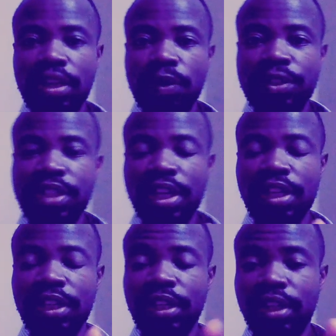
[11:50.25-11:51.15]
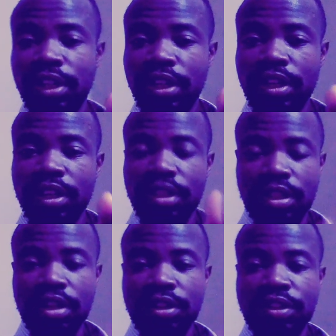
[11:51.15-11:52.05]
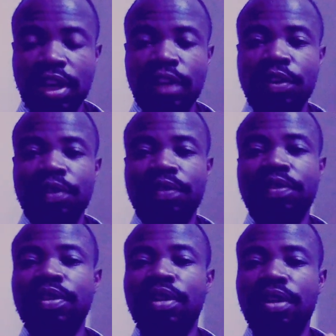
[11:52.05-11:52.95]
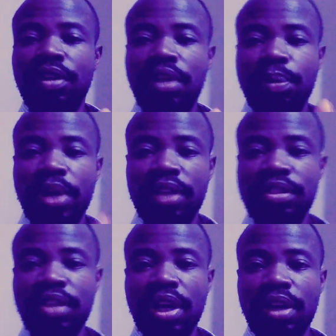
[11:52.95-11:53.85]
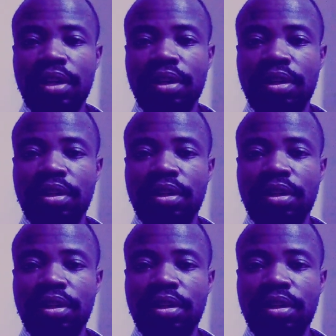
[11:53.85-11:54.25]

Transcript: He was telling the son of Nebuchadnezzar,